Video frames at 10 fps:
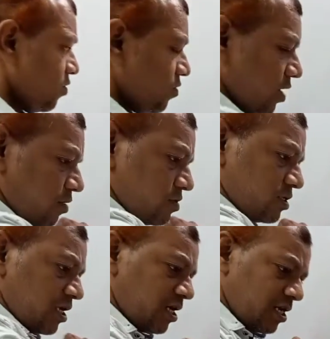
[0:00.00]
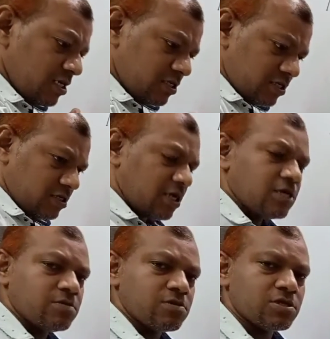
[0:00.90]
we have taken as
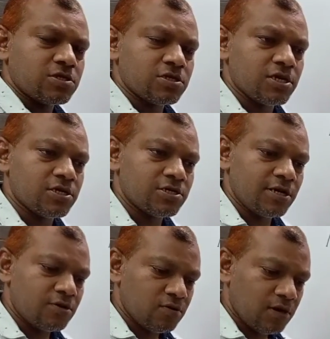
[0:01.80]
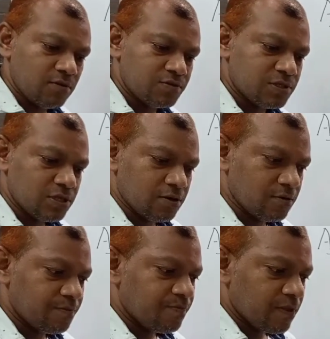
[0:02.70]
transverse section and try to
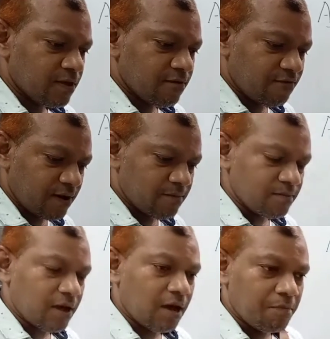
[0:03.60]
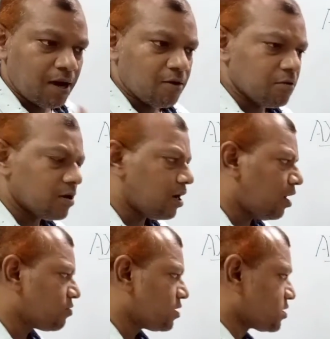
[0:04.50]
observe from above
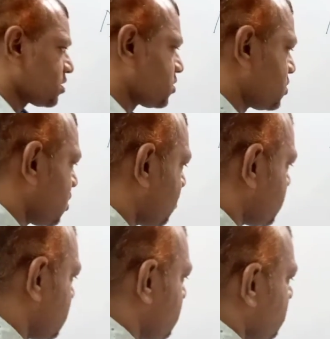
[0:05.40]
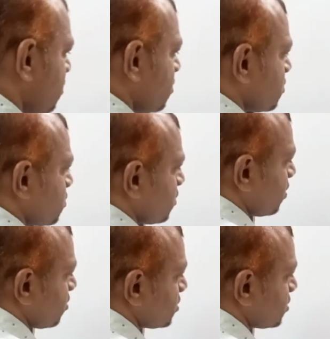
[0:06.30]
how the structures are present. So here you